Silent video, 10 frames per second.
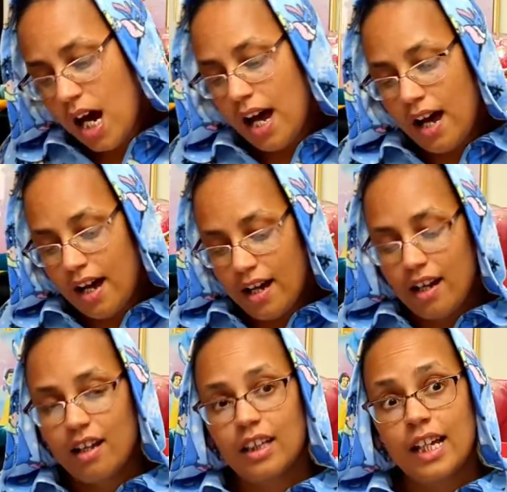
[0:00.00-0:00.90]

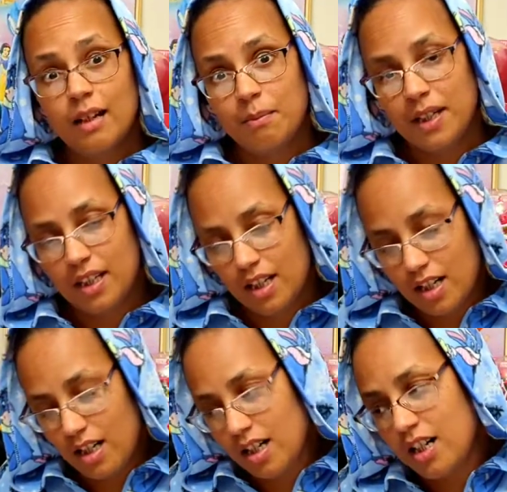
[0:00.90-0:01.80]
I let it be in
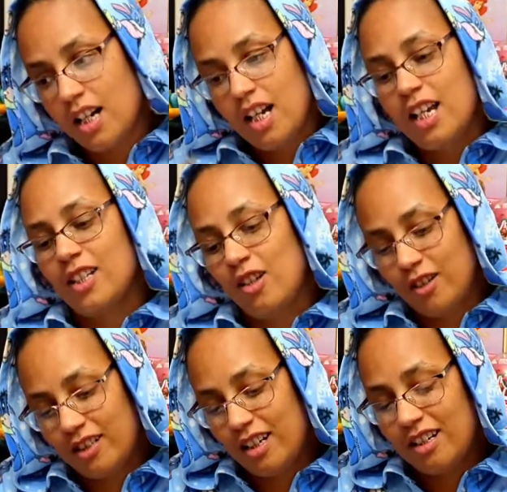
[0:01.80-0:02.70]
there as
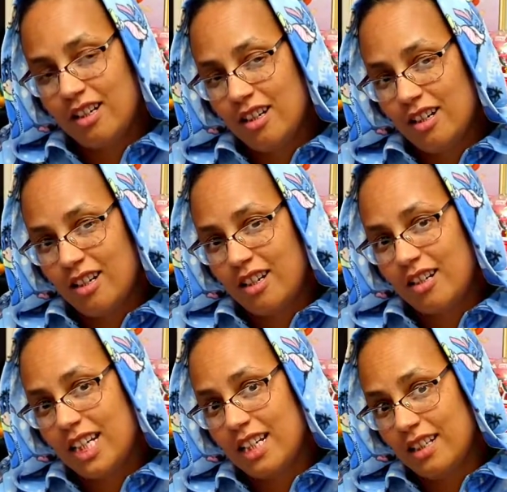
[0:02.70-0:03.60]
long as I could
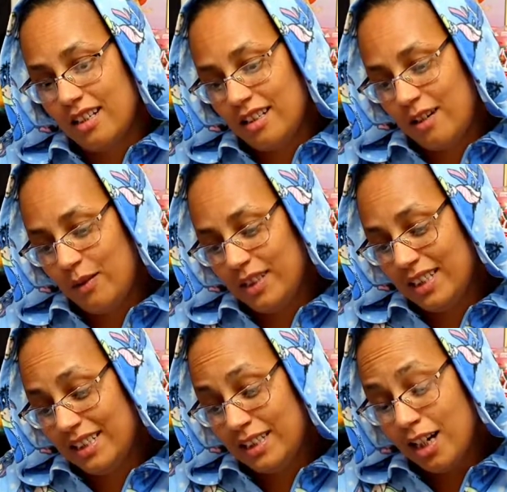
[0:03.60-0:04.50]
because I was
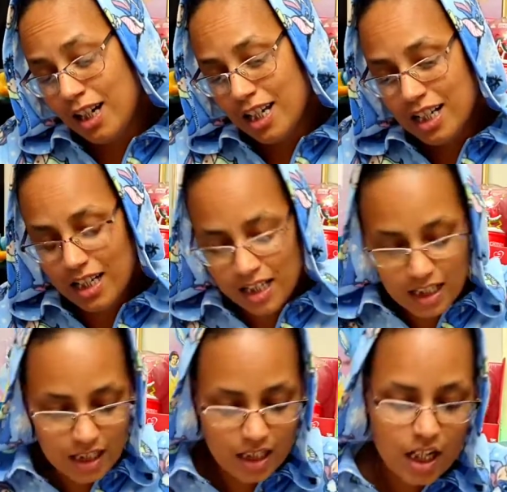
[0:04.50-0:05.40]

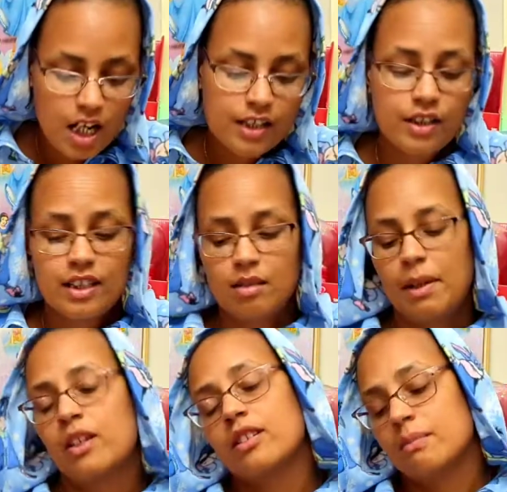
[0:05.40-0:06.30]
excited. So these are
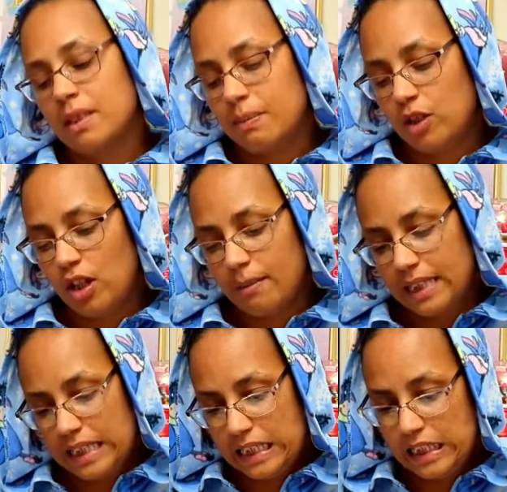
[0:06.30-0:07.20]
my Christmas
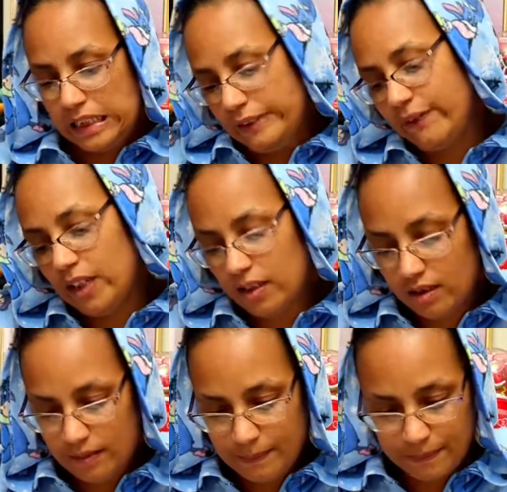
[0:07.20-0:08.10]
pajamas because I couldn't
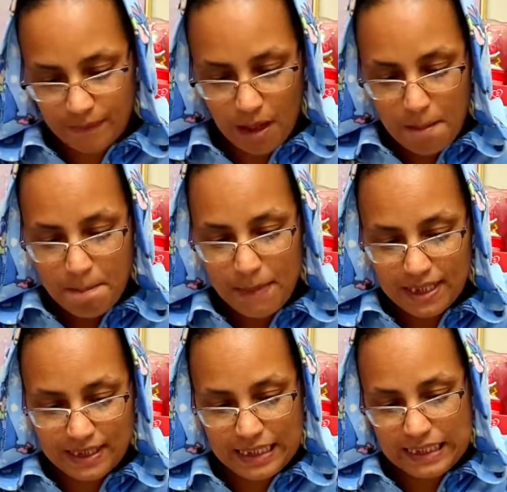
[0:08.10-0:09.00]
find um, my
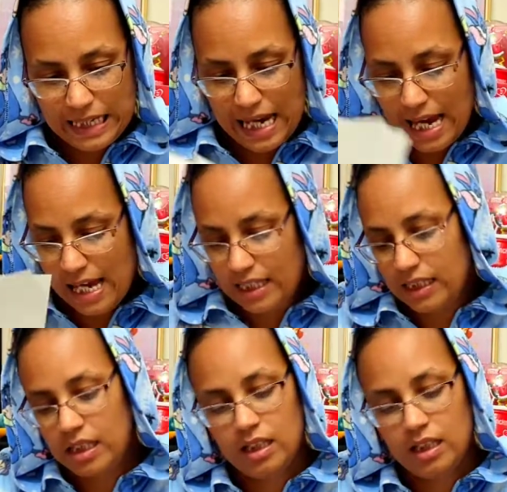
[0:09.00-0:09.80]
Santa hat.